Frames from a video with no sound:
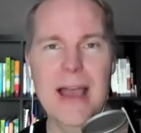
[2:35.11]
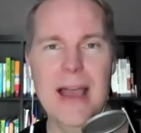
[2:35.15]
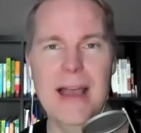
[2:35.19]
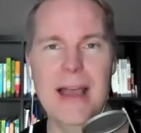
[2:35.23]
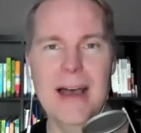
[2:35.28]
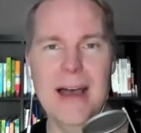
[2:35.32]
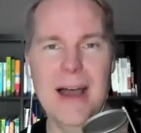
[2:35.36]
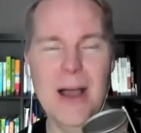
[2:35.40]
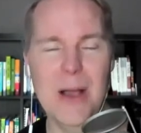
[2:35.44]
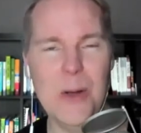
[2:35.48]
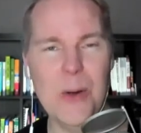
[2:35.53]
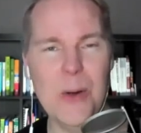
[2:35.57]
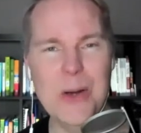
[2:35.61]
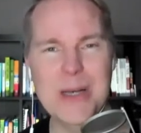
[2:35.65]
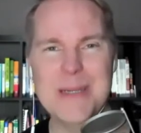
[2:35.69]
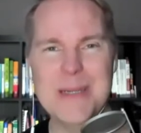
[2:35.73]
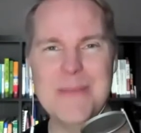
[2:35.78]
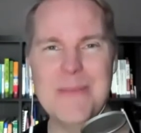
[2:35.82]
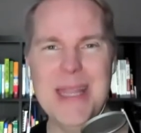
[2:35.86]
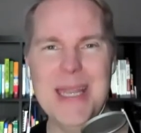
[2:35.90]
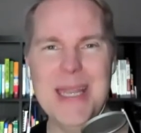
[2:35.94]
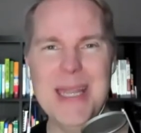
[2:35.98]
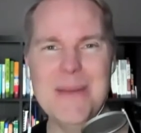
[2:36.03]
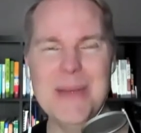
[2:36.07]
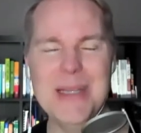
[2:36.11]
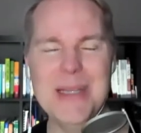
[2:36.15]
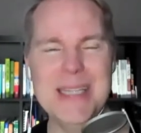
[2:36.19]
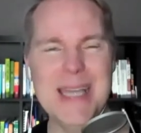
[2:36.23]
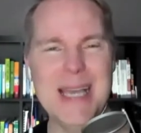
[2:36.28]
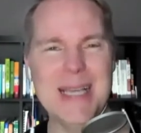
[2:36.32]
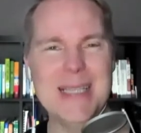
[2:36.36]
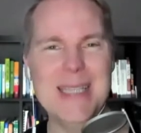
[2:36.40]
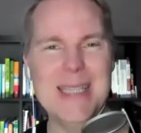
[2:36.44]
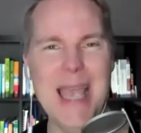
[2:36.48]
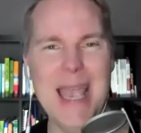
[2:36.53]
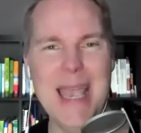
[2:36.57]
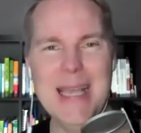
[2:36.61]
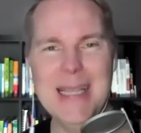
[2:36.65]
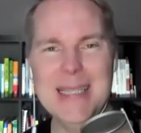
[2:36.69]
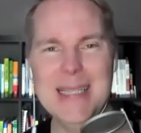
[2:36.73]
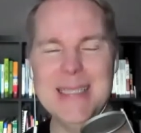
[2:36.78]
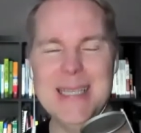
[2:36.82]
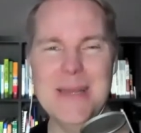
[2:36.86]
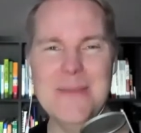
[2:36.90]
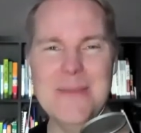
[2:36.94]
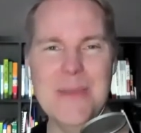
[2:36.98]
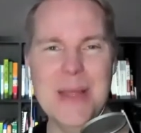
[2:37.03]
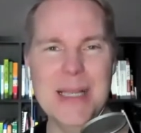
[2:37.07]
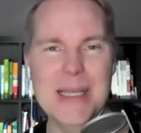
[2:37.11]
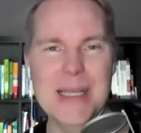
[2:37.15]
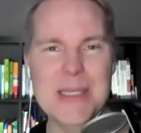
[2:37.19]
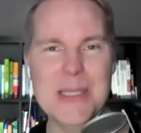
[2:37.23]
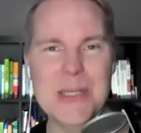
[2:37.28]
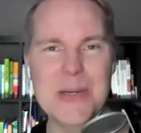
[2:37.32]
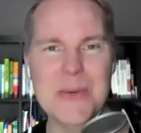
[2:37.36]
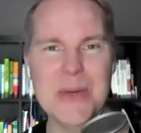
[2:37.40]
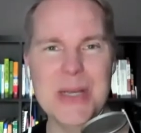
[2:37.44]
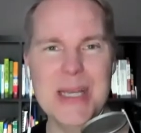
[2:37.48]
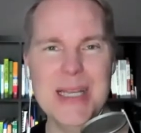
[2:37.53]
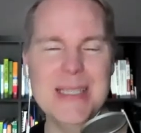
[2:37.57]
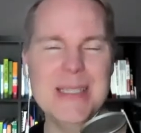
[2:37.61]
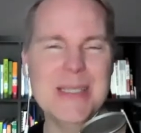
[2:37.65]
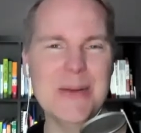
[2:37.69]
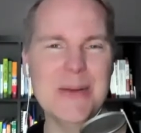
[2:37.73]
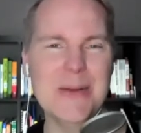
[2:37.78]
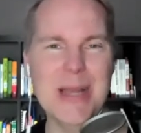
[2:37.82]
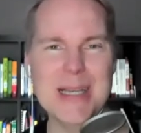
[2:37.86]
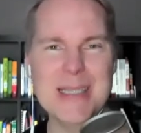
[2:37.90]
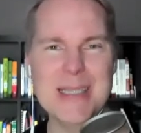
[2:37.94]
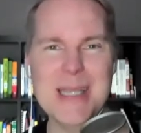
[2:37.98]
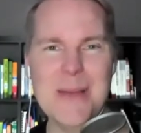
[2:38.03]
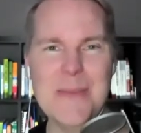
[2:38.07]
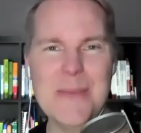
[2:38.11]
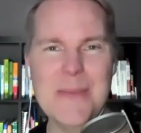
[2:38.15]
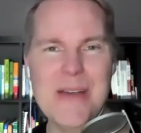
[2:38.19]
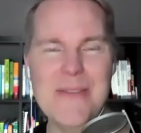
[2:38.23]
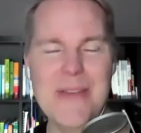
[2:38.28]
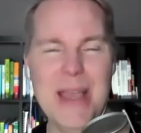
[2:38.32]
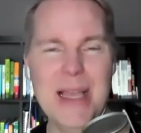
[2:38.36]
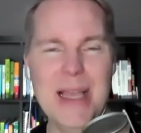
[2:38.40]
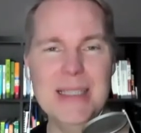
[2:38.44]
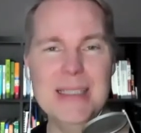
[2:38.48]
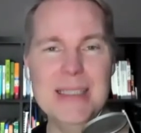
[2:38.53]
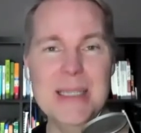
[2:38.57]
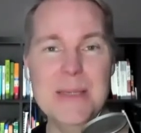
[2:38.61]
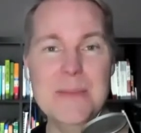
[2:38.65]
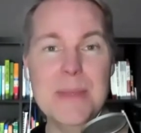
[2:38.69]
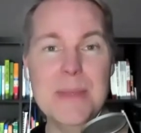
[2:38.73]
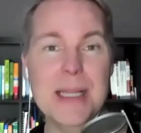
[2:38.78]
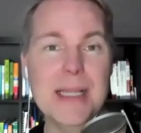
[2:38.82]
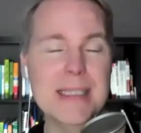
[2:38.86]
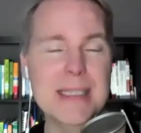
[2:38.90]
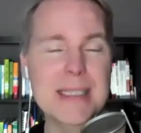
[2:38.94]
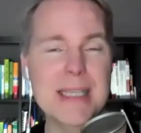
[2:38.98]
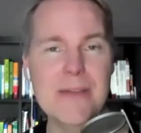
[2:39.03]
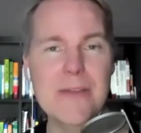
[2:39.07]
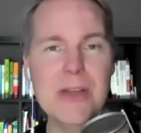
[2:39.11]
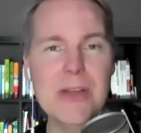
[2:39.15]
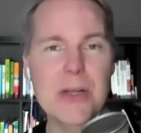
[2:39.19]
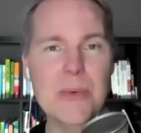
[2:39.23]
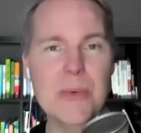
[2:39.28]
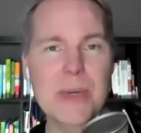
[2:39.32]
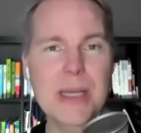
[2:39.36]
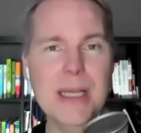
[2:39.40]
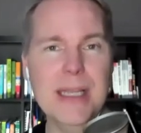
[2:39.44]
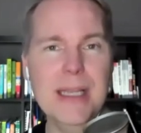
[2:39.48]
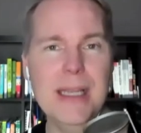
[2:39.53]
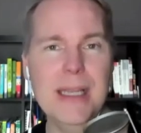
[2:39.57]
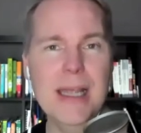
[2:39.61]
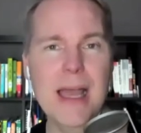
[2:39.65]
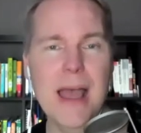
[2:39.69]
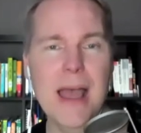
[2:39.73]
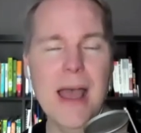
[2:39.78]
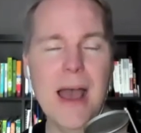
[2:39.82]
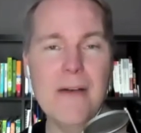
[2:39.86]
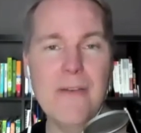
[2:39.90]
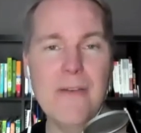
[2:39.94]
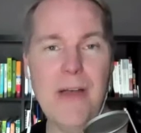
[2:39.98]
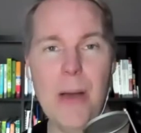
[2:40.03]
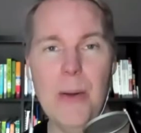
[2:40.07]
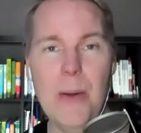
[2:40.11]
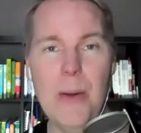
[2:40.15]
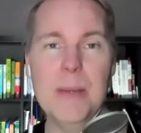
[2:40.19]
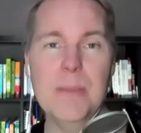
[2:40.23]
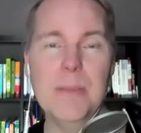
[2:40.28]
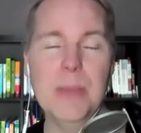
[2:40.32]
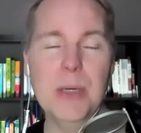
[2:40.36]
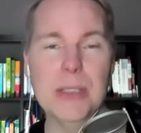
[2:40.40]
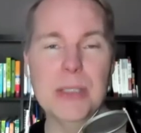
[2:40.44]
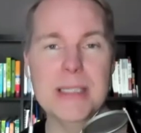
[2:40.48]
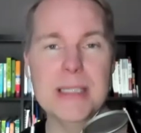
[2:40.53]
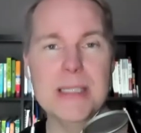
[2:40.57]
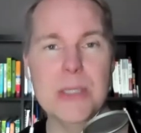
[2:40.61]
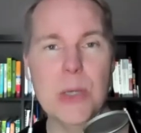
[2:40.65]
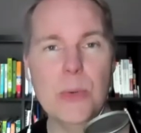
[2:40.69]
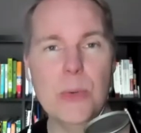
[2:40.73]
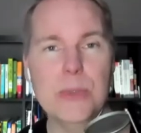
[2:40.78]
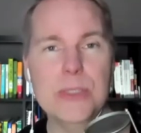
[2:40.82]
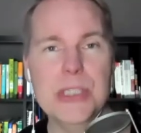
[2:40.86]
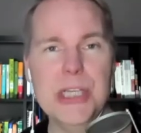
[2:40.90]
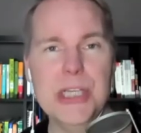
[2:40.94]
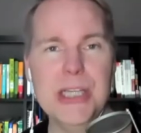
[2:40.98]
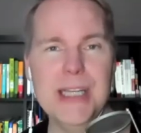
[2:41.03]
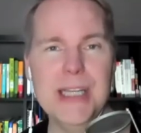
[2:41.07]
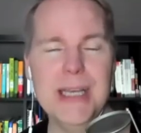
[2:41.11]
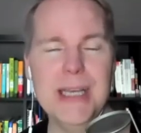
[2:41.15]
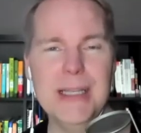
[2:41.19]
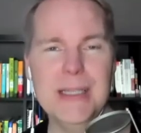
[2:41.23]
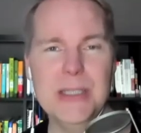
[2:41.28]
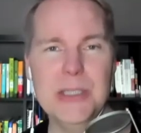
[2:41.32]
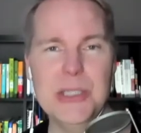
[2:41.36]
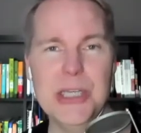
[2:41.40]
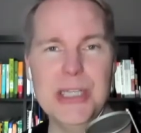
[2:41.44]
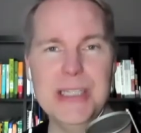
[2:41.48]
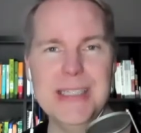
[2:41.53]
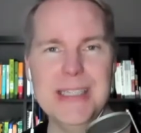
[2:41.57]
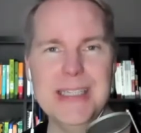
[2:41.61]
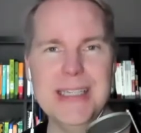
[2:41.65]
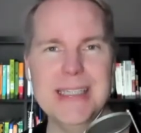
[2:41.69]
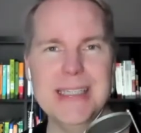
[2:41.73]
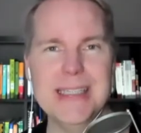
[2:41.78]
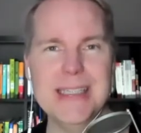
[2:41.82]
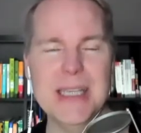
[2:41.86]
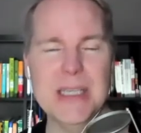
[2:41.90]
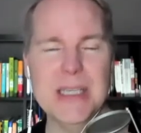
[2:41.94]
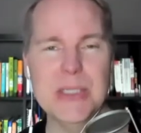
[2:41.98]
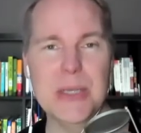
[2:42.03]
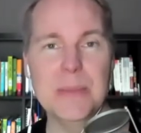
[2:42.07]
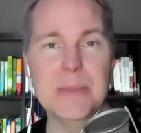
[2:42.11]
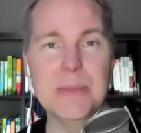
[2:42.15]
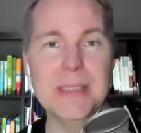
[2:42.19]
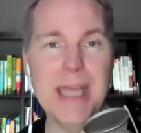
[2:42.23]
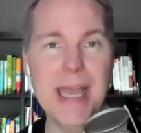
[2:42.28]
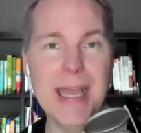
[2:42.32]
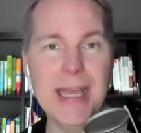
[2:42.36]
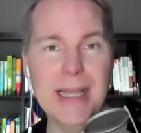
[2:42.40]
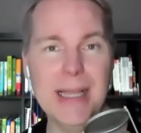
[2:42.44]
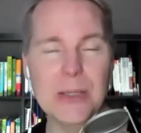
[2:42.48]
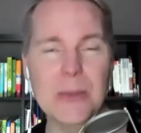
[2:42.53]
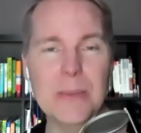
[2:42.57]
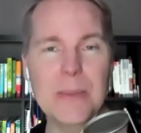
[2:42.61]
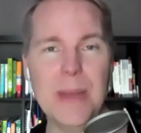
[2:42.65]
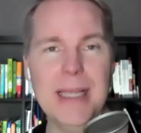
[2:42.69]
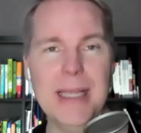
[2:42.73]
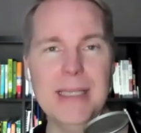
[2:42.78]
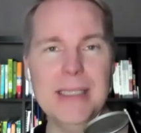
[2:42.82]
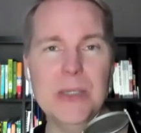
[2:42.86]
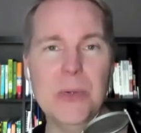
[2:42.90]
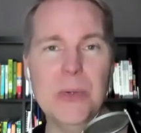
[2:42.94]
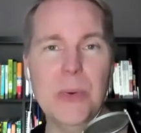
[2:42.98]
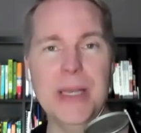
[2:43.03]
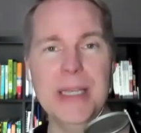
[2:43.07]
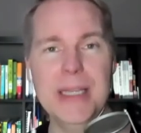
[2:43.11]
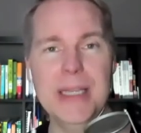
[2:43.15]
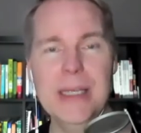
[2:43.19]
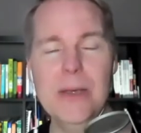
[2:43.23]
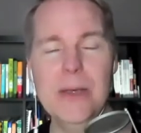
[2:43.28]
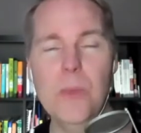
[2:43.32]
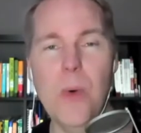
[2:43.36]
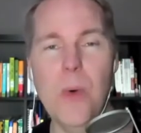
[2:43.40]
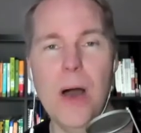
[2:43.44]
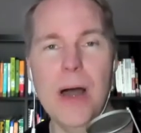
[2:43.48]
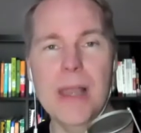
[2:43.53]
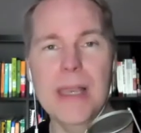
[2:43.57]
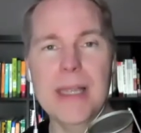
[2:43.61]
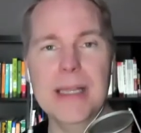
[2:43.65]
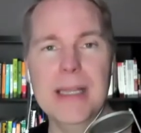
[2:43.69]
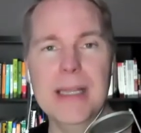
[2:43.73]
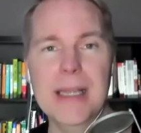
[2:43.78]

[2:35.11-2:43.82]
According to Medium, it takes 18 minutes to read, so next time you have 18 minutes, give it a read, of how he built his own GTD system tailor-made to what he wanted